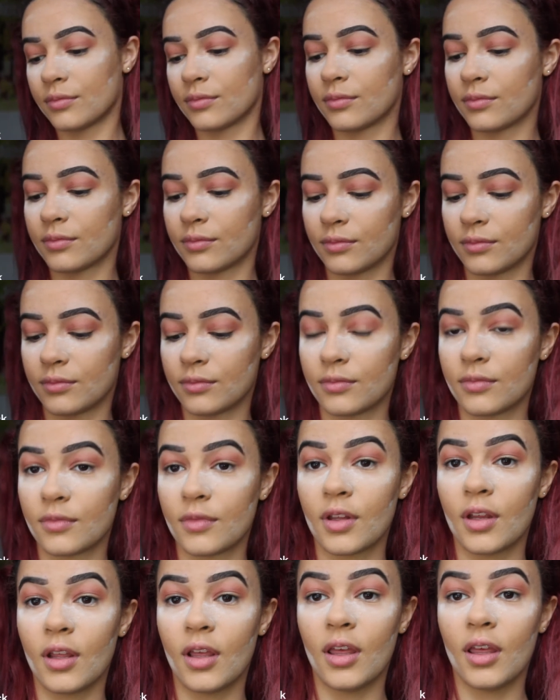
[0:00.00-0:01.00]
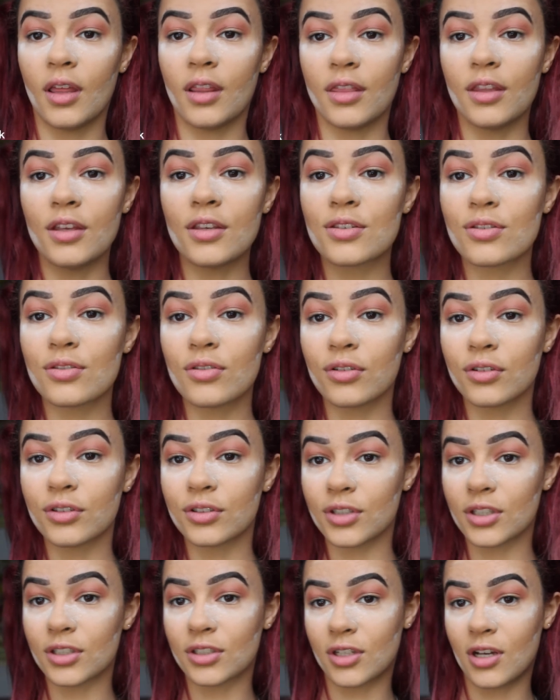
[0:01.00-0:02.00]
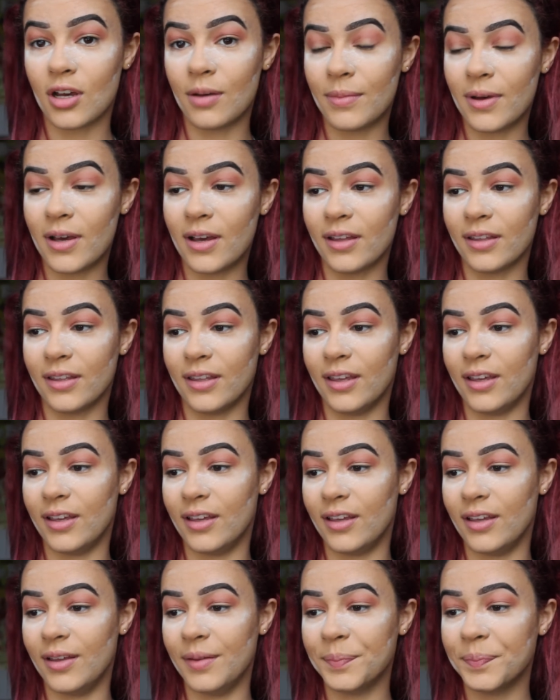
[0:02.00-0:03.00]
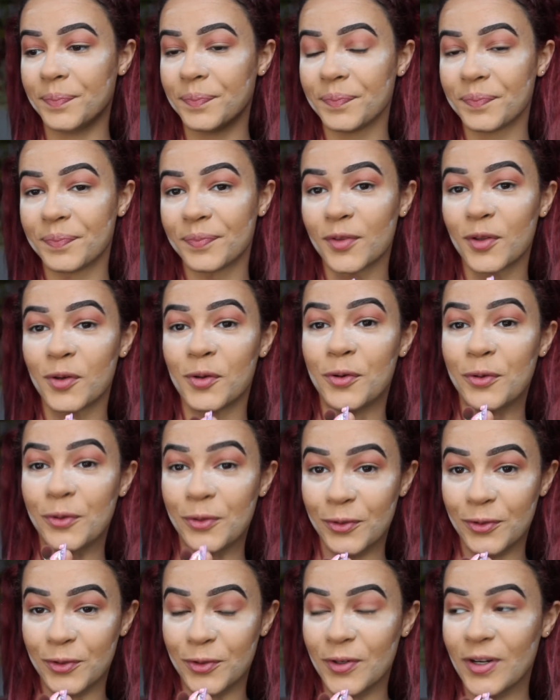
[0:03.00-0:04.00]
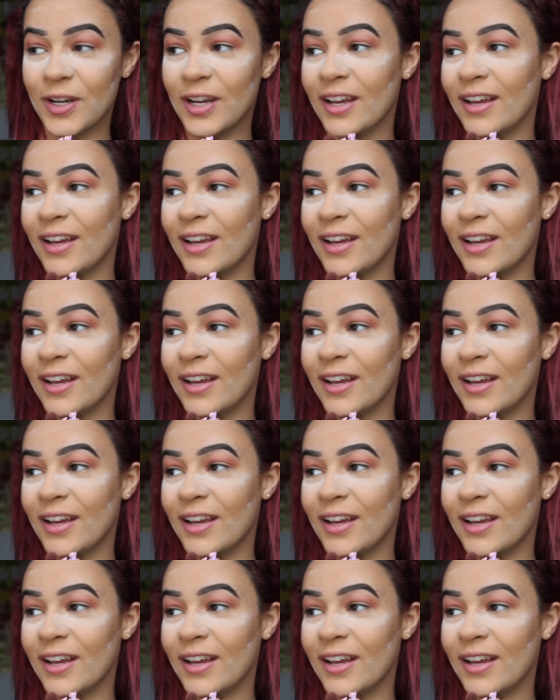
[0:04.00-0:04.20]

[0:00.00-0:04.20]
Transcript: time. This song just come out, yeah, cool.